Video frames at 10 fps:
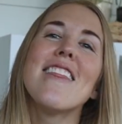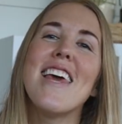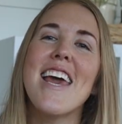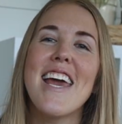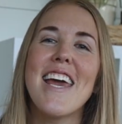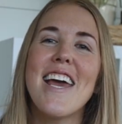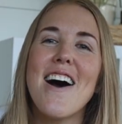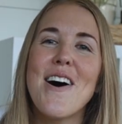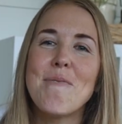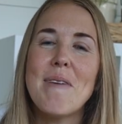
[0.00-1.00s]
The
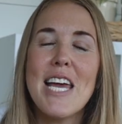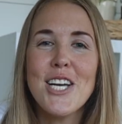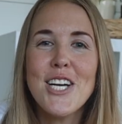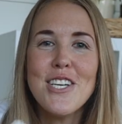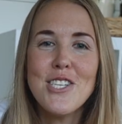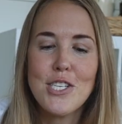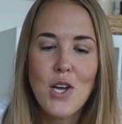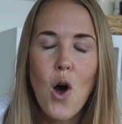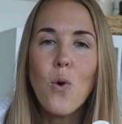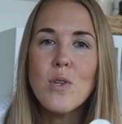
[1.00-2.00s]
um, inner just
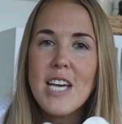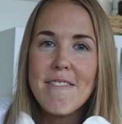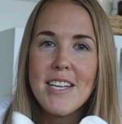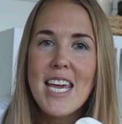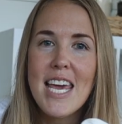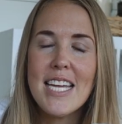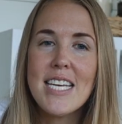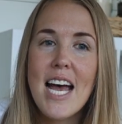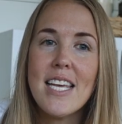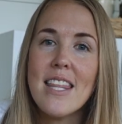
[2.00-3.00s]
holds everything in
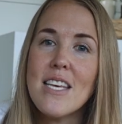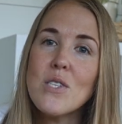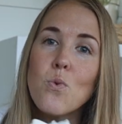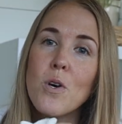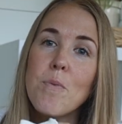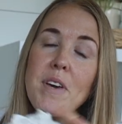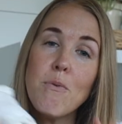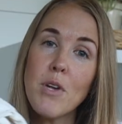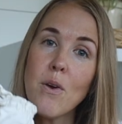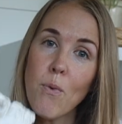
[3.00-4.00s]
tightly. This will be
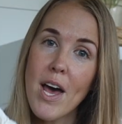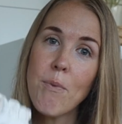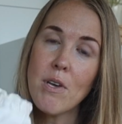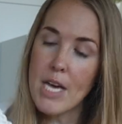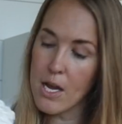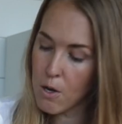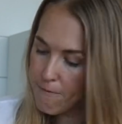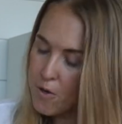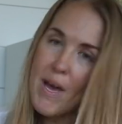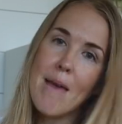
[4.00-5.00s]
really wet when you take it
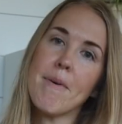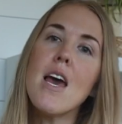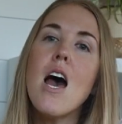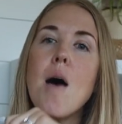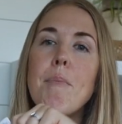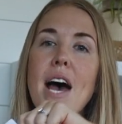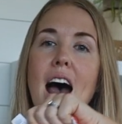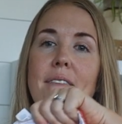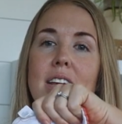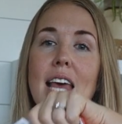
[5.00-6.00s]
off your baby, but
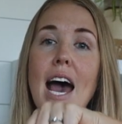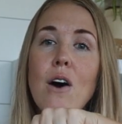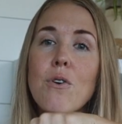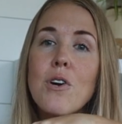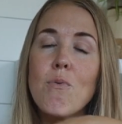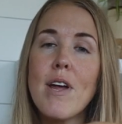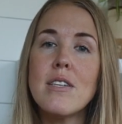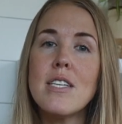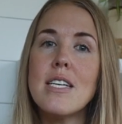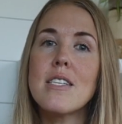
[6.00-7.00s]
having the outer
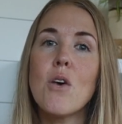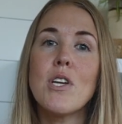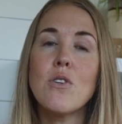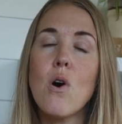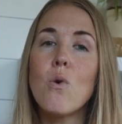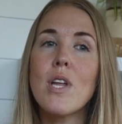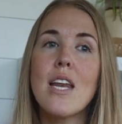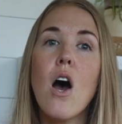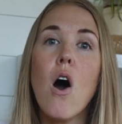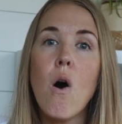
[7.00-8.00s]
around it is going to hold
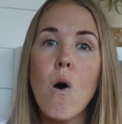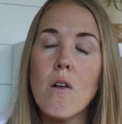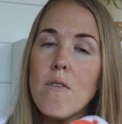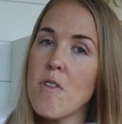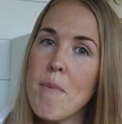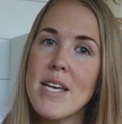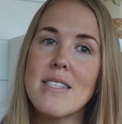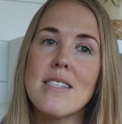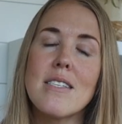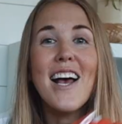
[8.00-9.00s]
in all of the
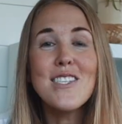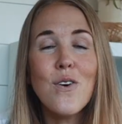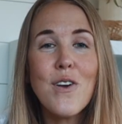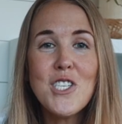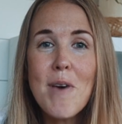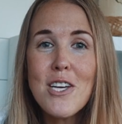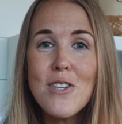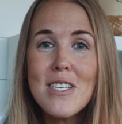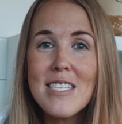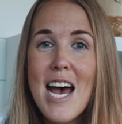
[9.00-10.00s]
messes. As long as you make
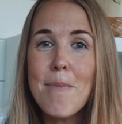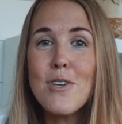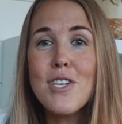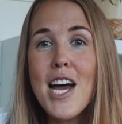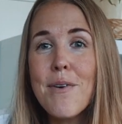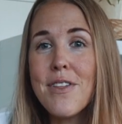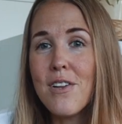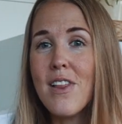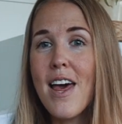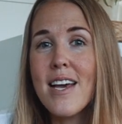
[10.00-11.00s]
sure the snaps are tighter on
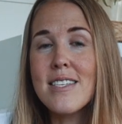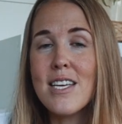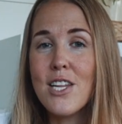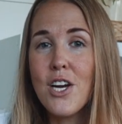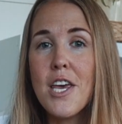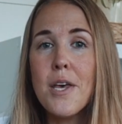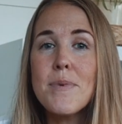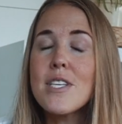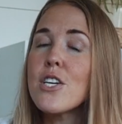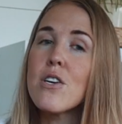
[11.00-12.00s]
their legs and their
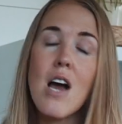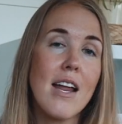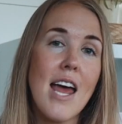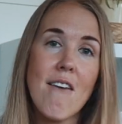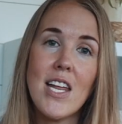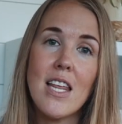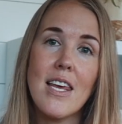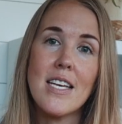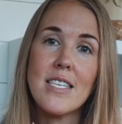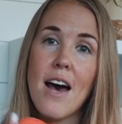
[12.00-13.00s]
hips, you're not gonna have any
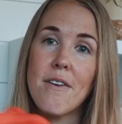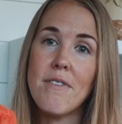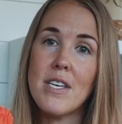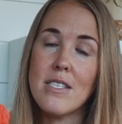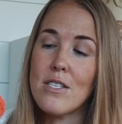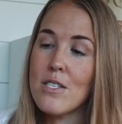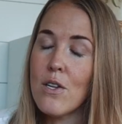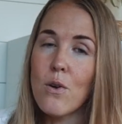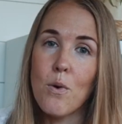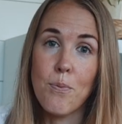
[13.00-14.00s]
leaks out of this
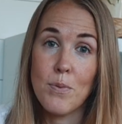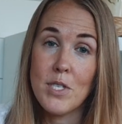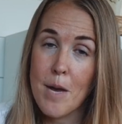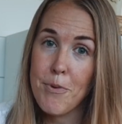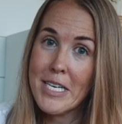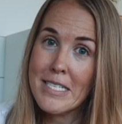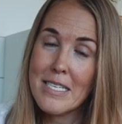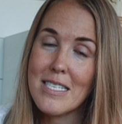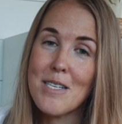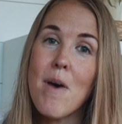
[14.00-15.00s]
little diapering
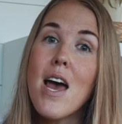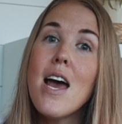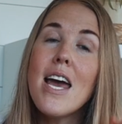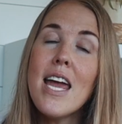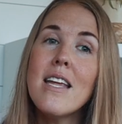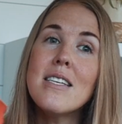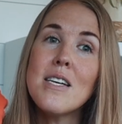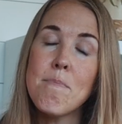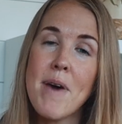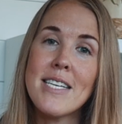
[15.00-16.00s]
system. It is
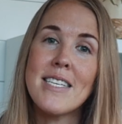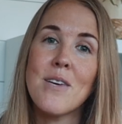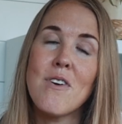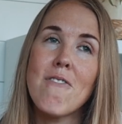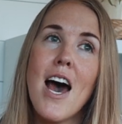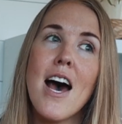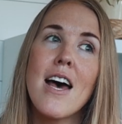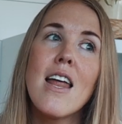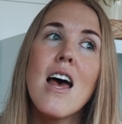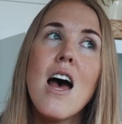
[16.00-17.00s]
amazing. We've
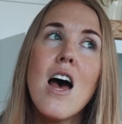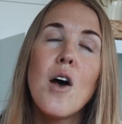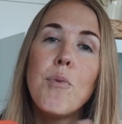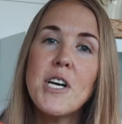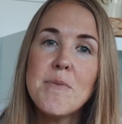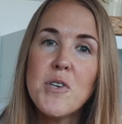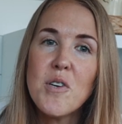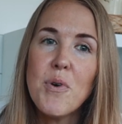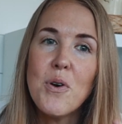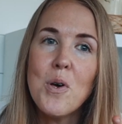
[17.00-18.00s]
had breast
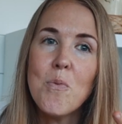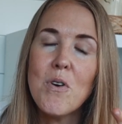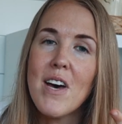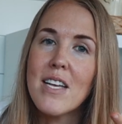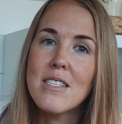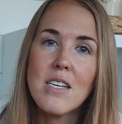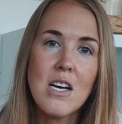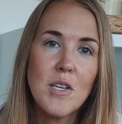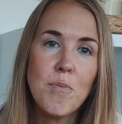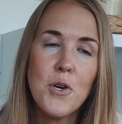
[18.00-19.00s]
milk poop, we've had
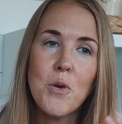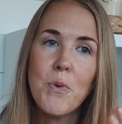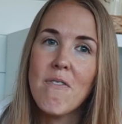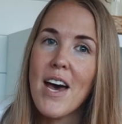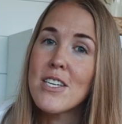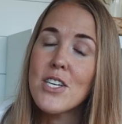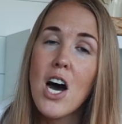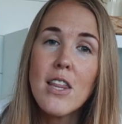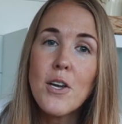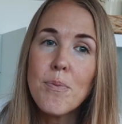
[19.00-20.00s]
solid poop, we've had
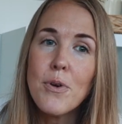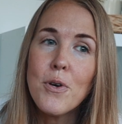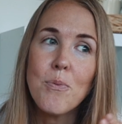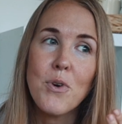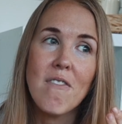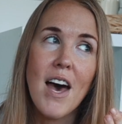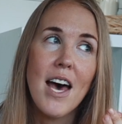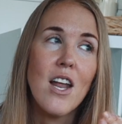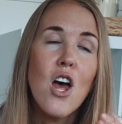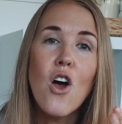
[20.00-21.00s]
toddler poop, we've
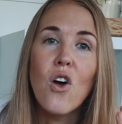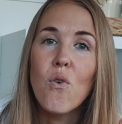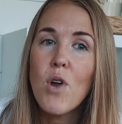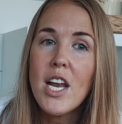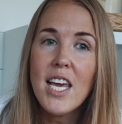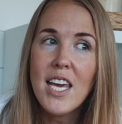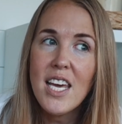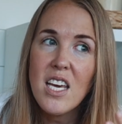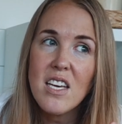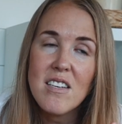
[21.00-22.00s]
had
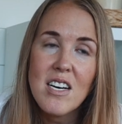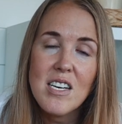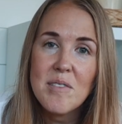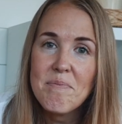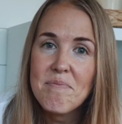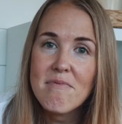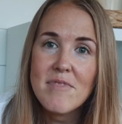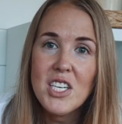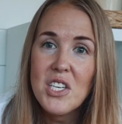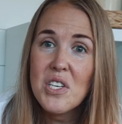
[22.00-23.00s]
runny, um,
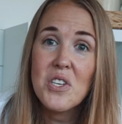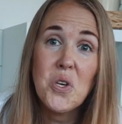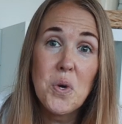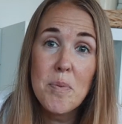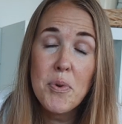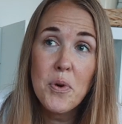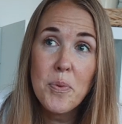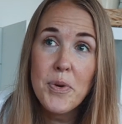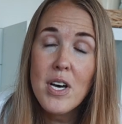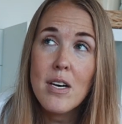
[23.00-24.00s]
gooey poop.